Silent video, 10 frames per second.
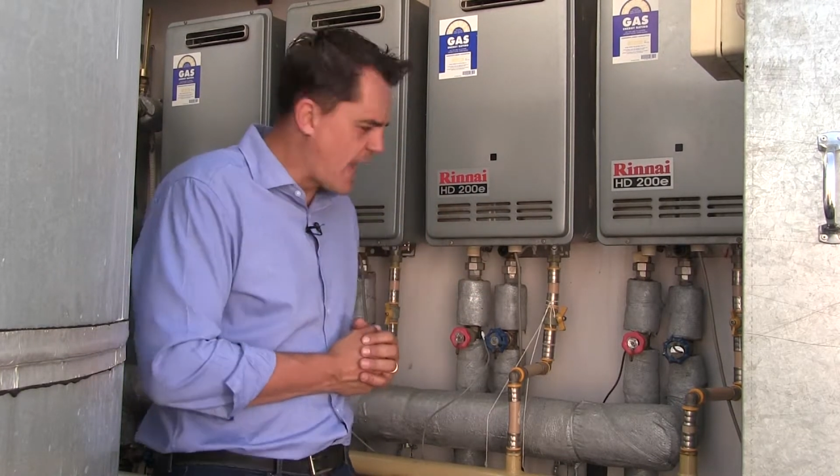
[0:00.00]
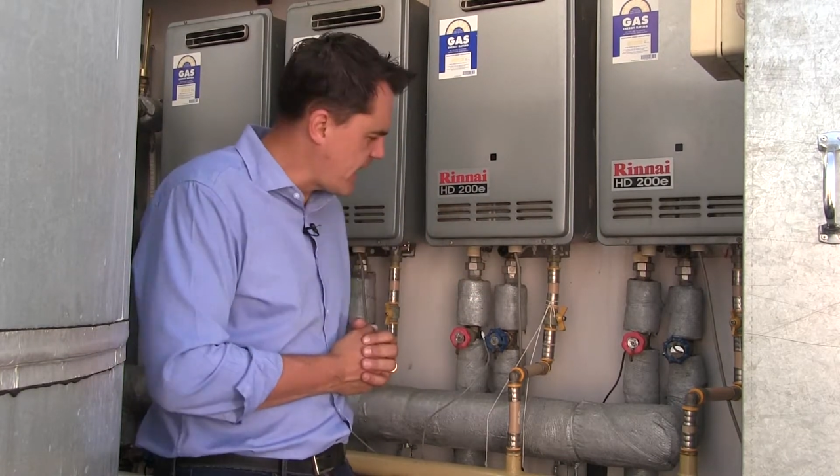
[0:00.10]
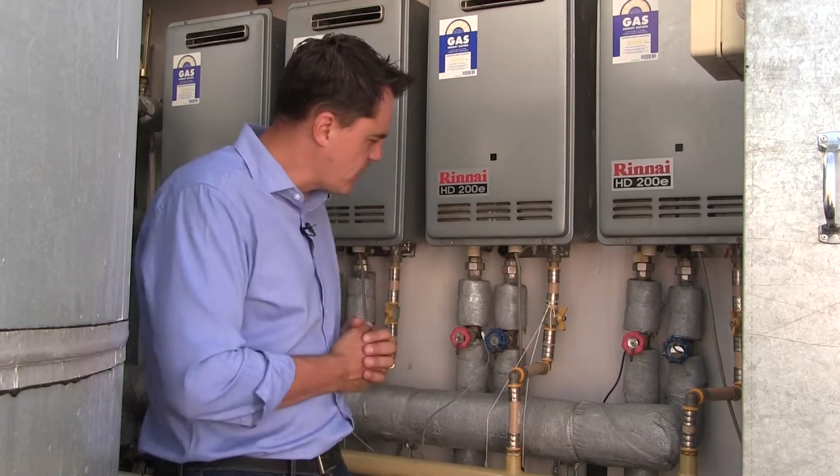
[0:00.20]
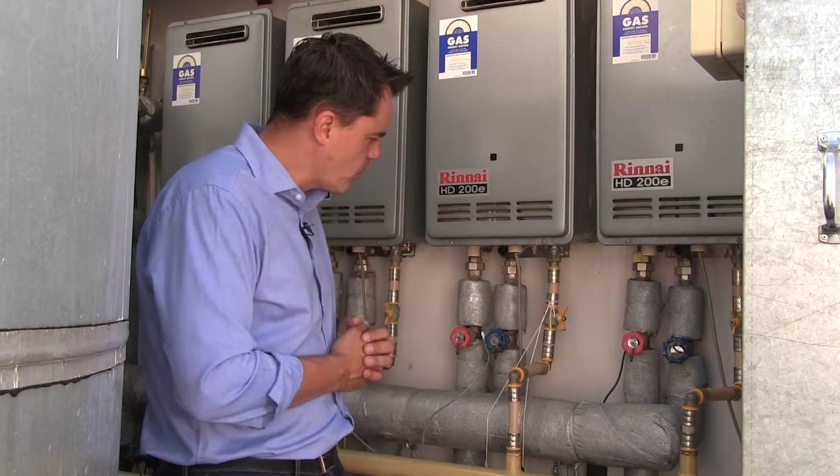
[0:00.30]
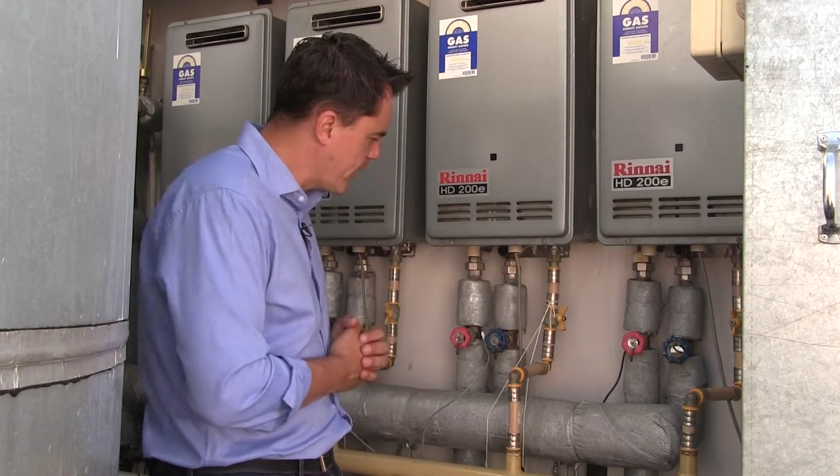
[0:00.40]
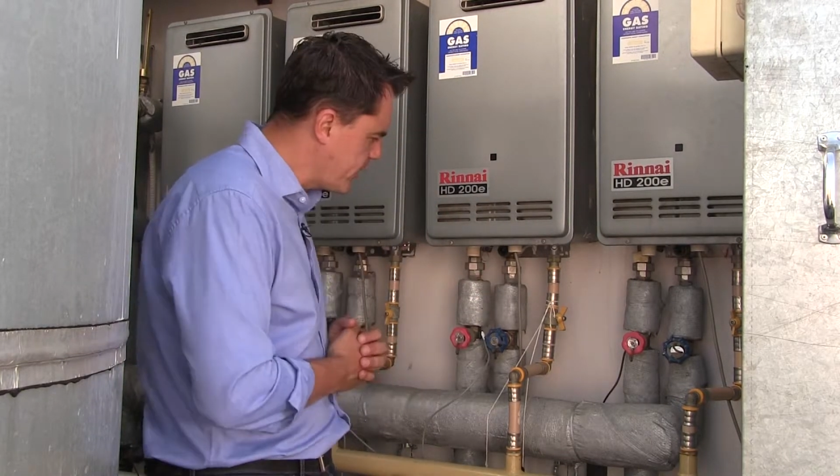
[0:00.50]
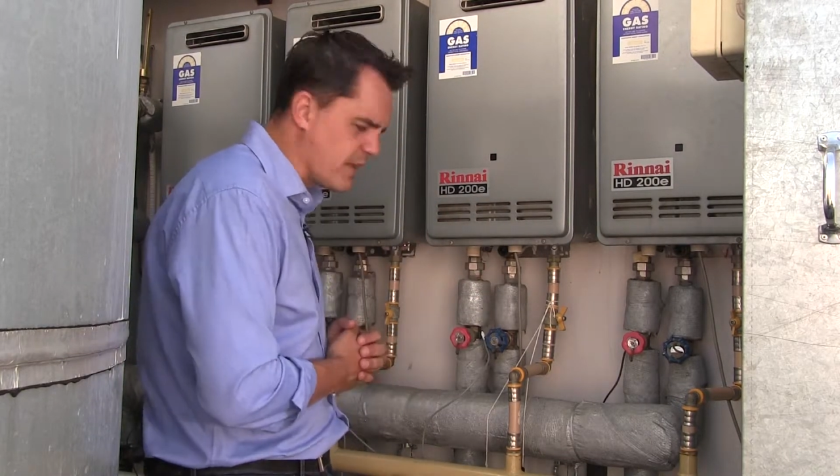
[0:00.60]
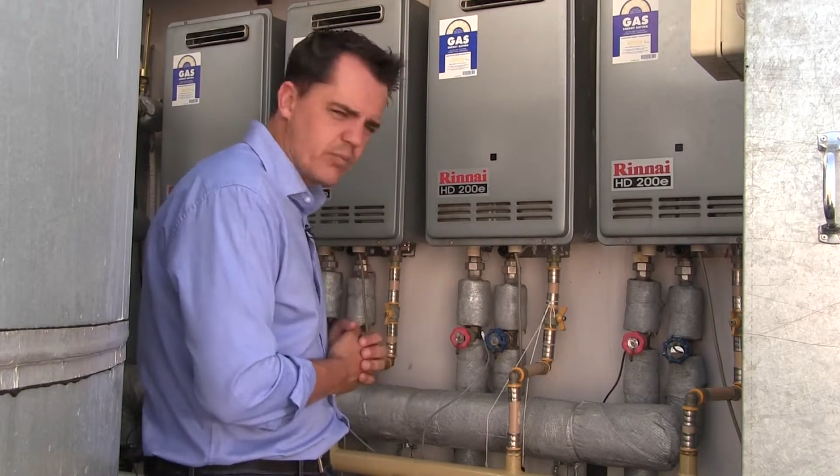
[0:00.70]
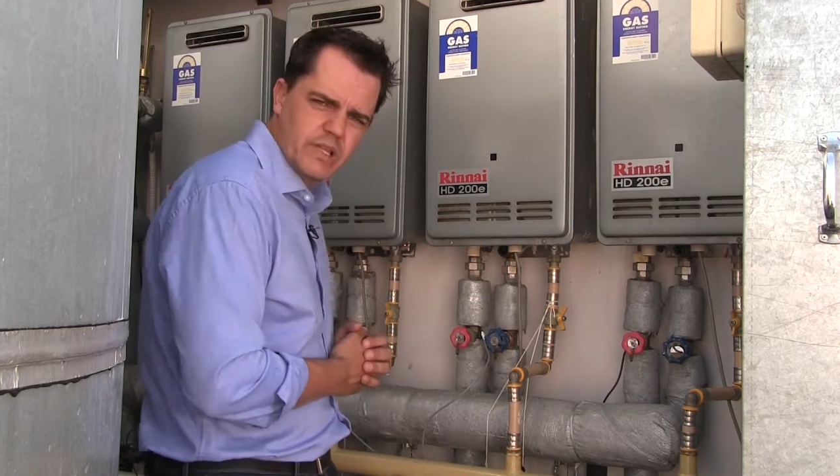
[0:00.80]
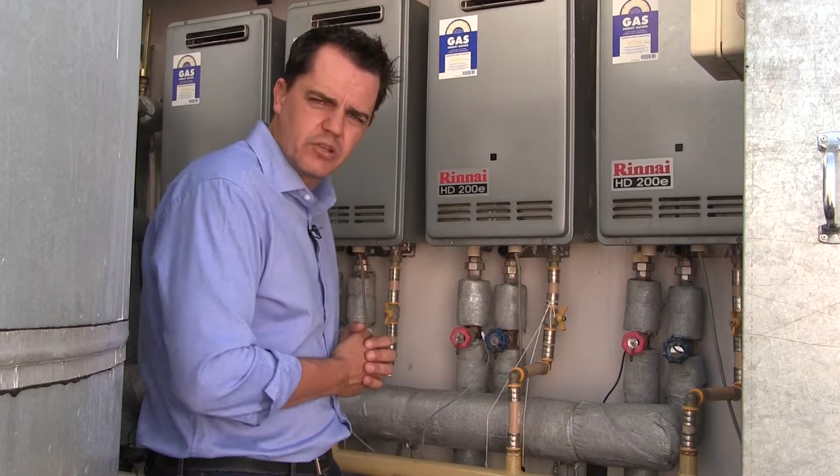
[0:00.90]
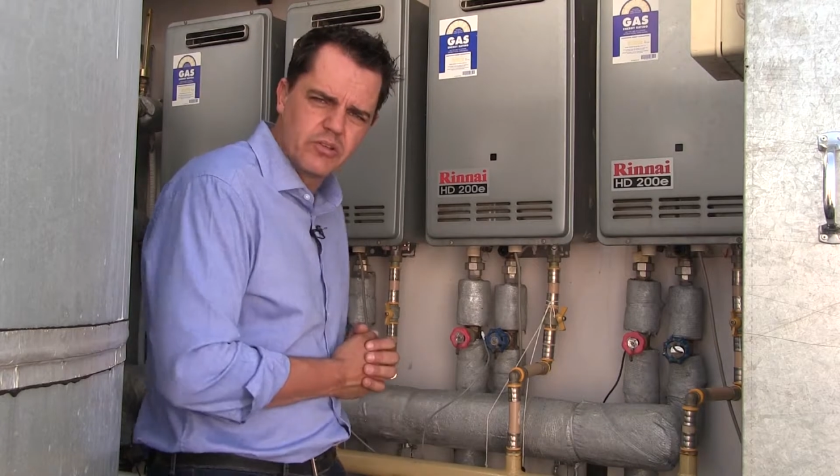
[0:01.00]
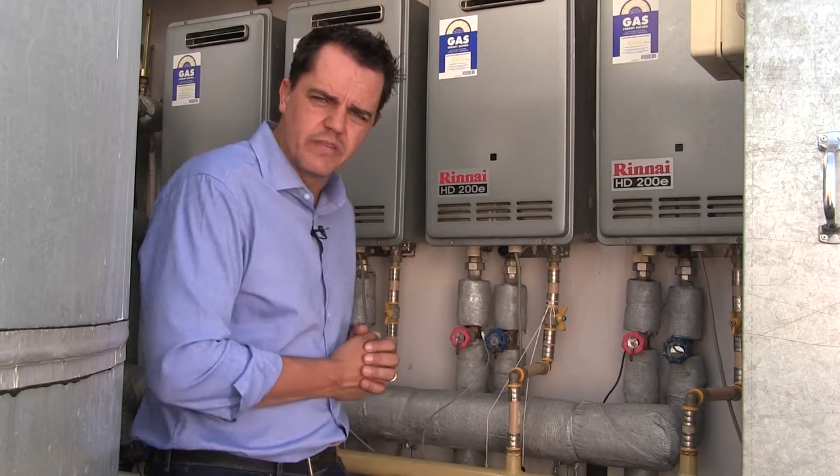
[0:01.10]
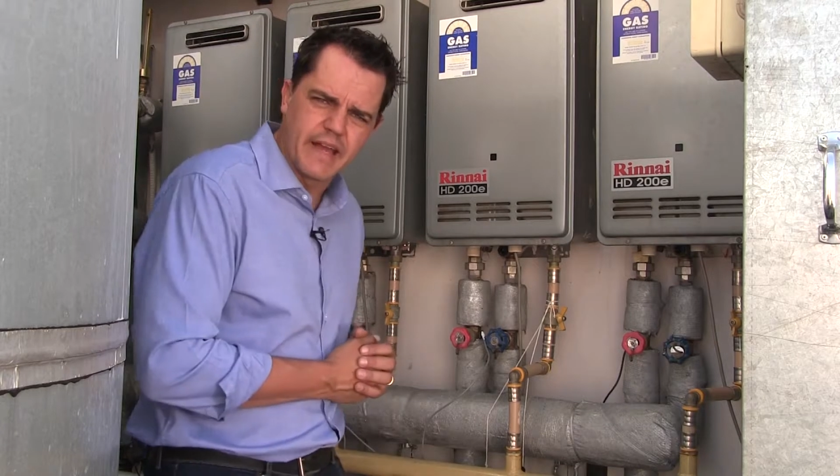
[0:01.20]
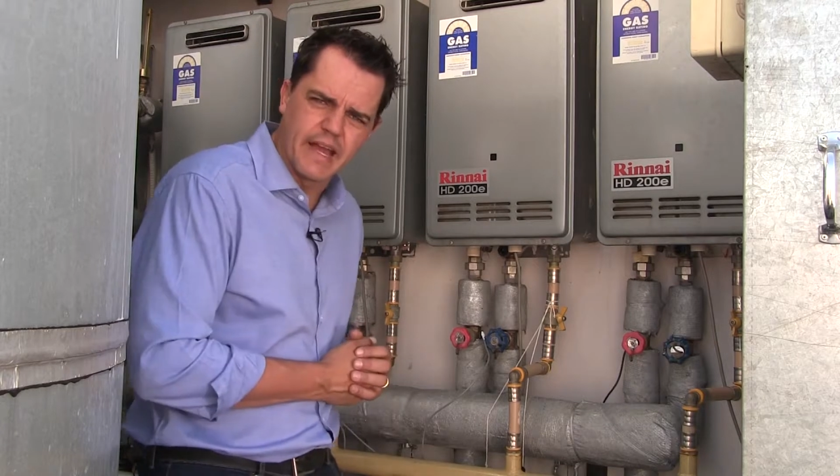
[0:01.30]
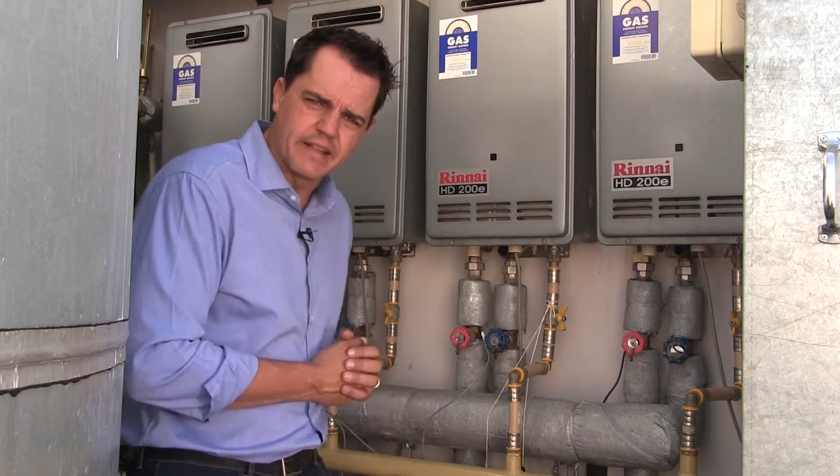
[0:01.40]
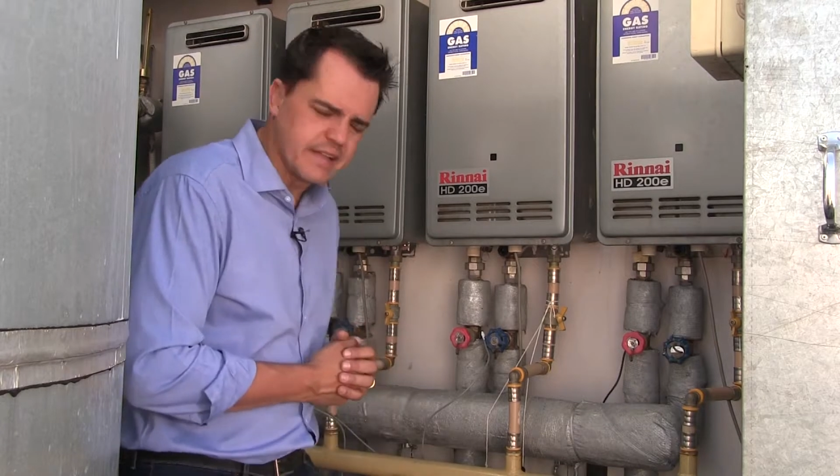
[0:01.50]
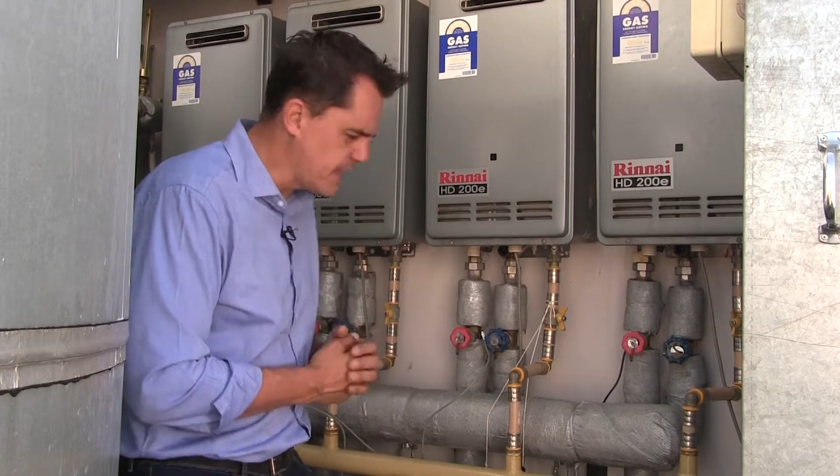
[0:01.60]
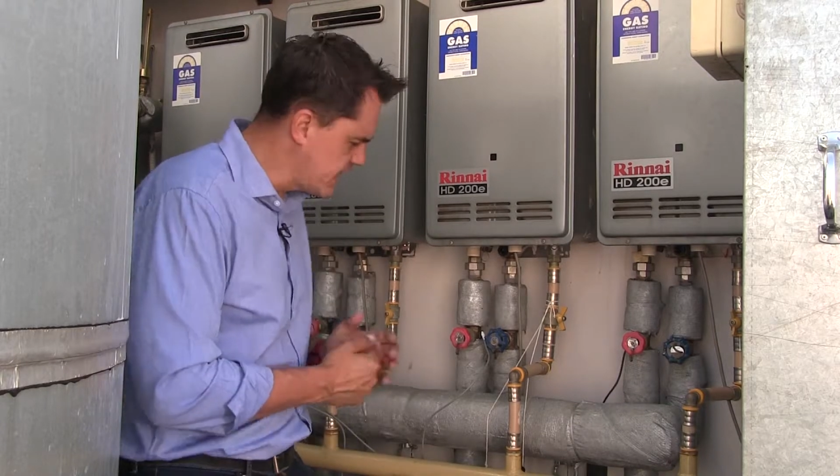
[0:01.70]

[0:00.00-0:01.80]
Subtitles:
And the way that we do that